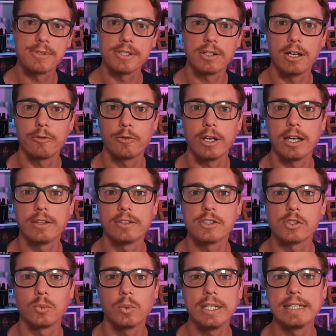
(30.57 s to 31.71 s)
that I found
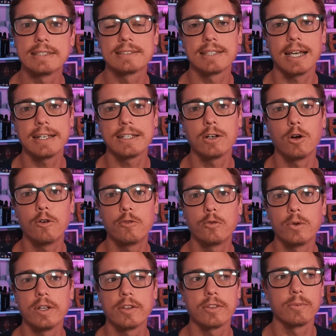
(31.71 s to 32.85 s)
this week, starting off
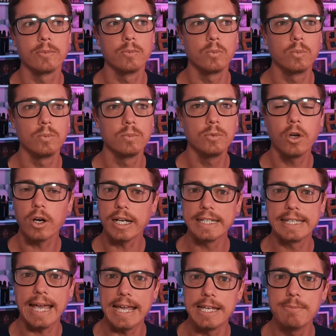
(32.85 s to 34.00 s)
with not a
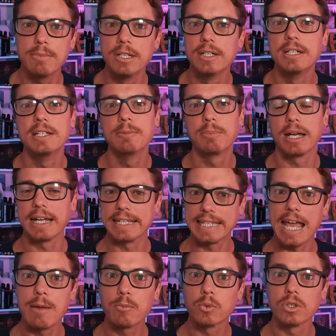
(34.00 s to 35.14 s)
game, but a
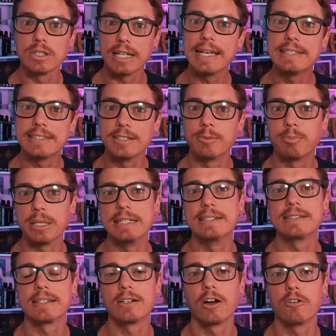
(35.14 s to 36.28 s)
game-related piece
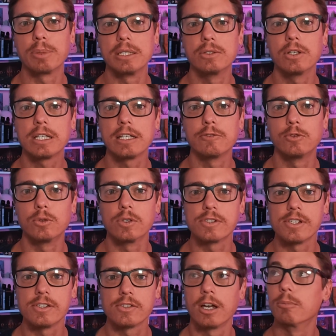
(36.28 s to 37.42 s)
that I've been looking for
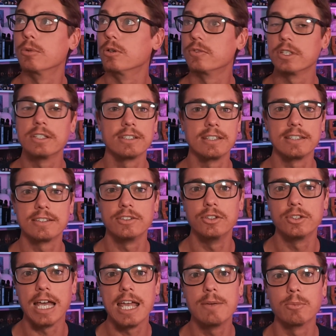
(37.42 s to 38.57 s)
since I moved into this new
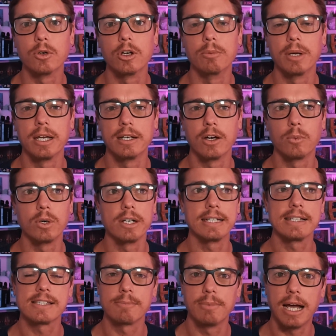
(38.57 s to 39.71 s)
game room and I wanted to
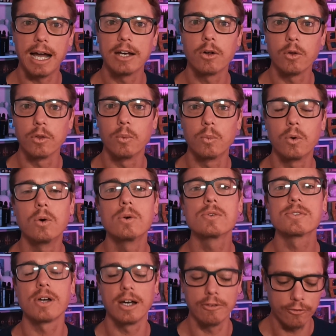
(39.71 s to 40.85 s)
get some art on the
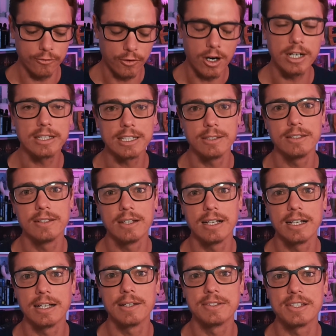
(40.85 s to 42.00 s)
walls. I finally
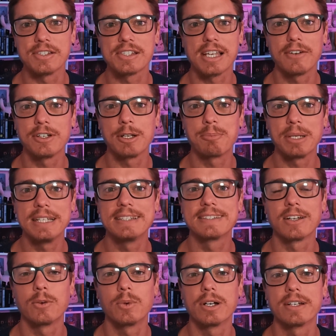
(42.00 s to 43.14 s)
discovered a piece that
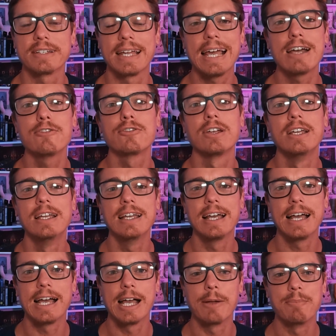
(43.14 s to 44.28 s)
I wanted to have,
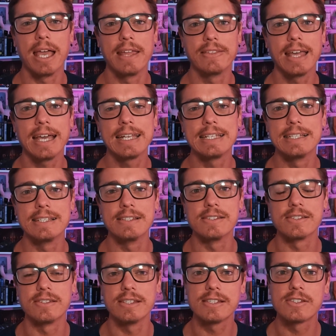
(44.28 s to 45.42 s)
and that is
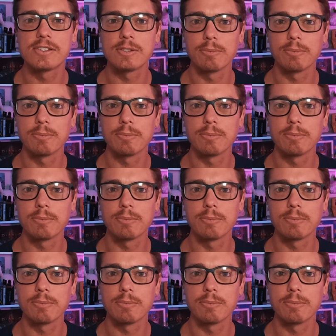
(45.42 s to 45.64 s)
this